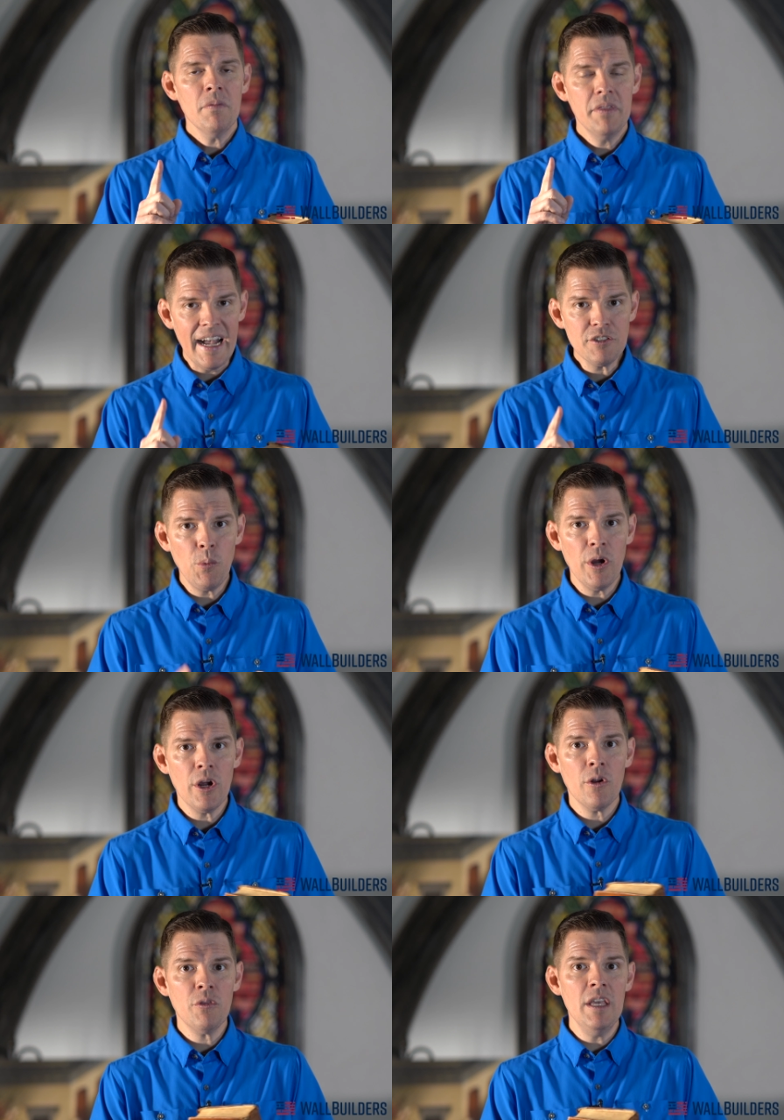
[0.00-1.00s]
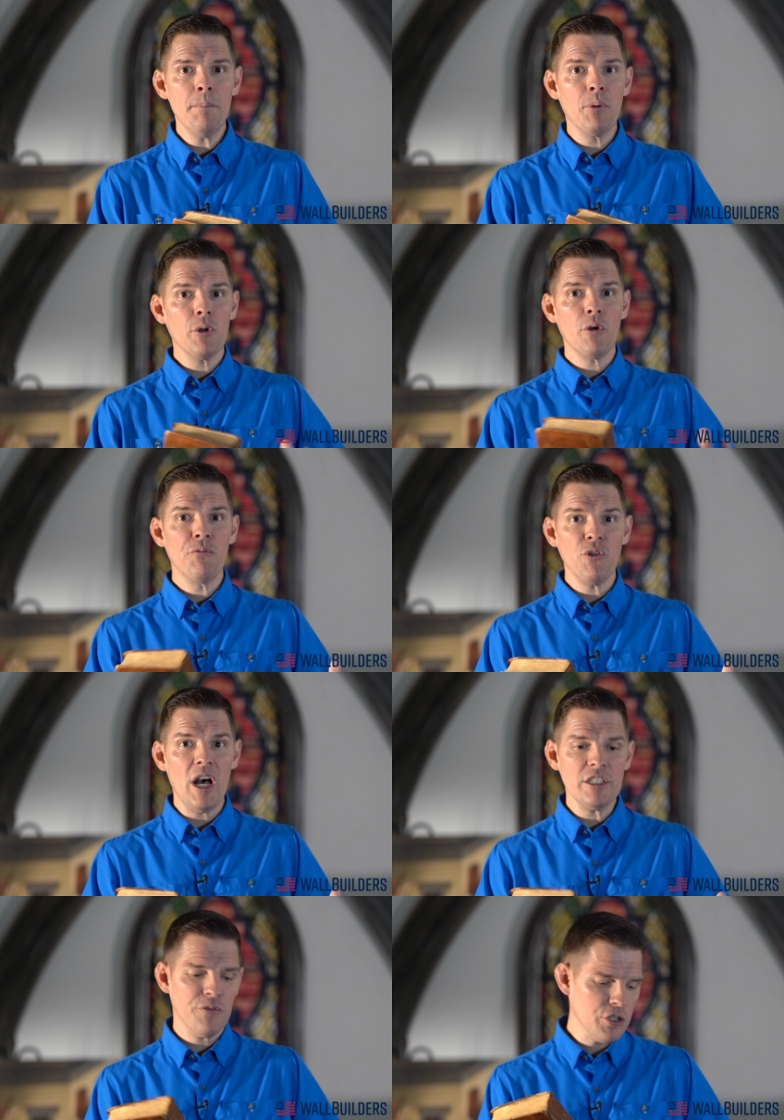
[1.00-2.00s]
That's where the political
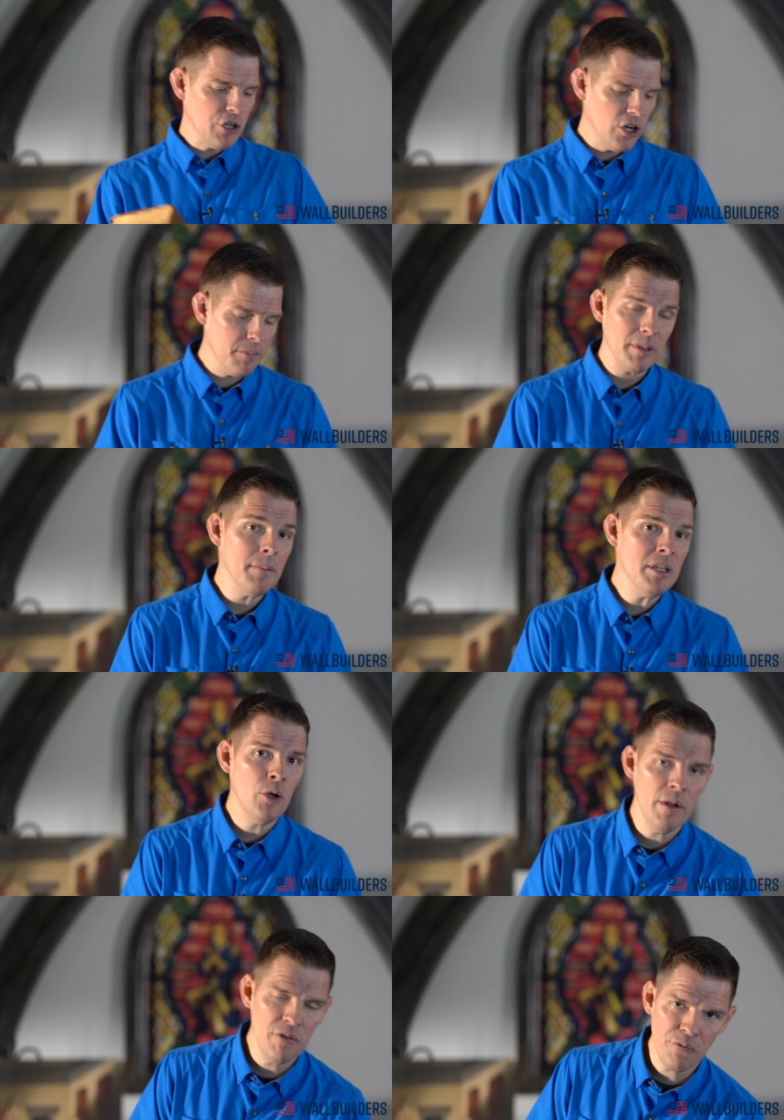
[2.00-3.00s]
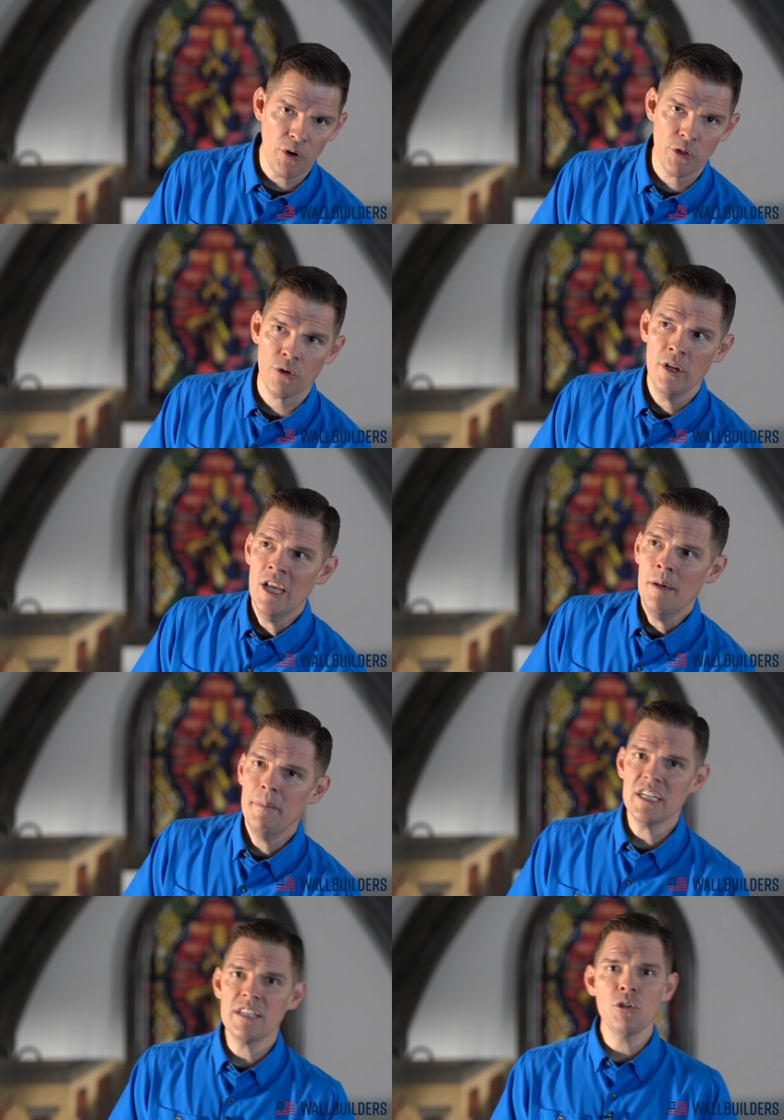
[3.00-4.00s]
philosopher started, but let me go even further
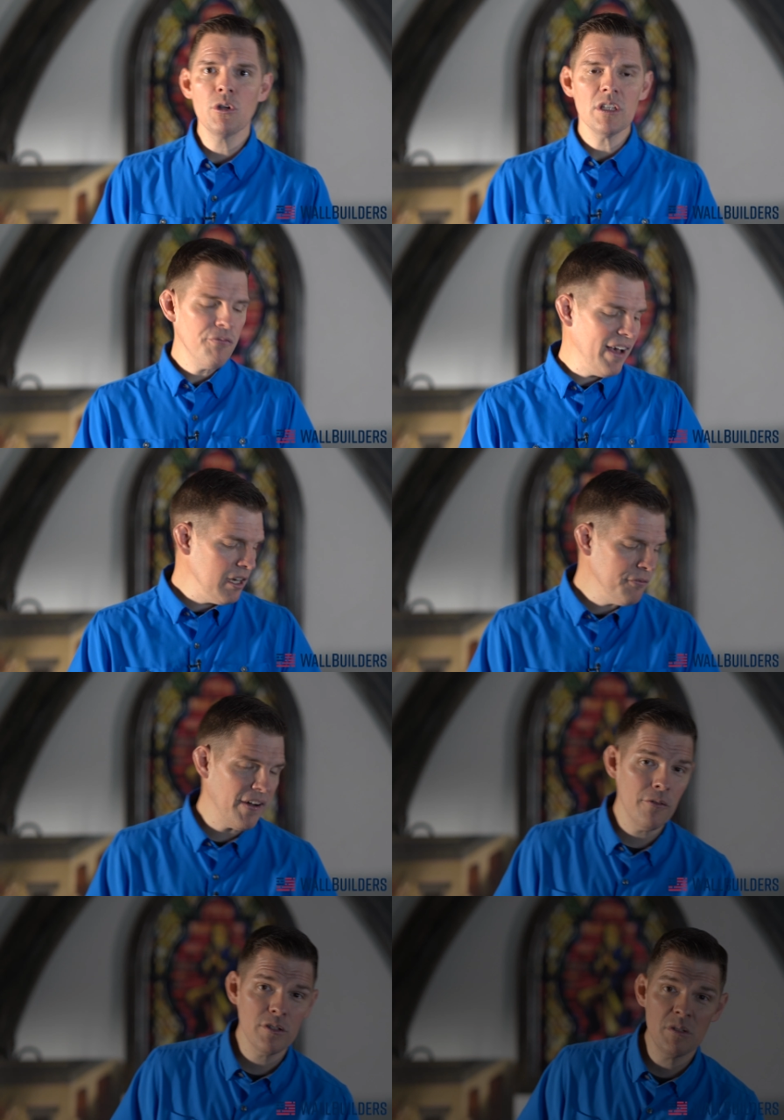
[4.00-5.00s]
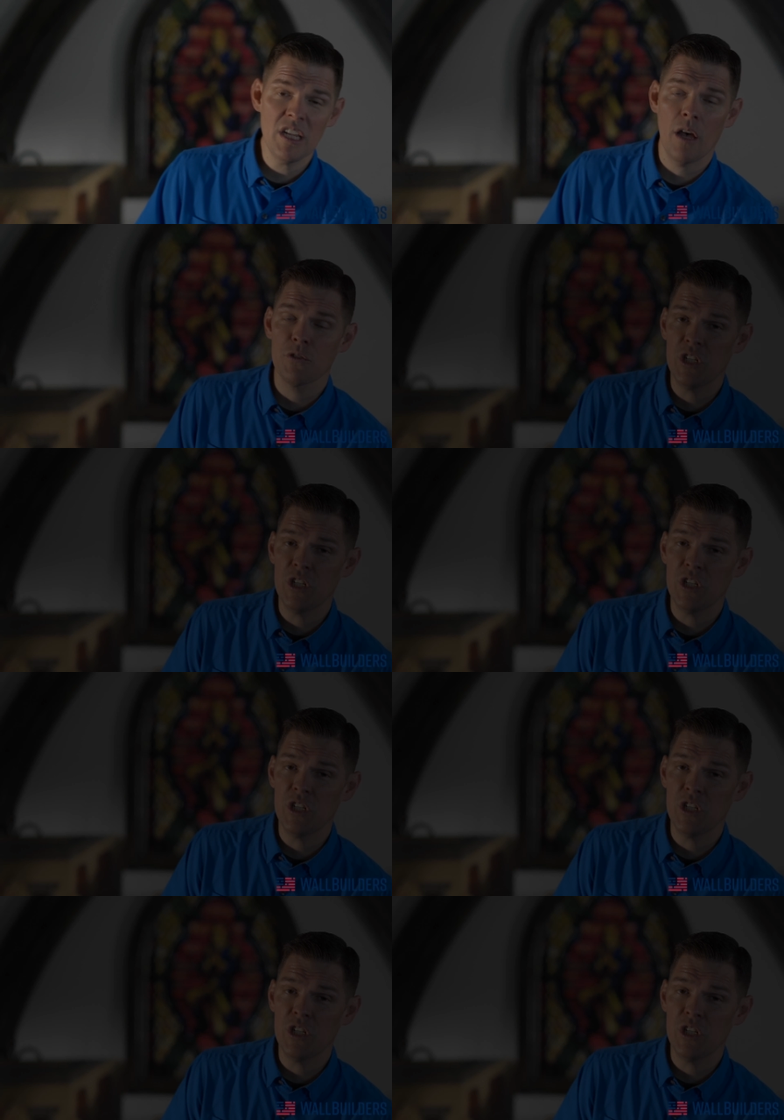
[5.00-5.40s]
because if you look at the founding fathers themselves,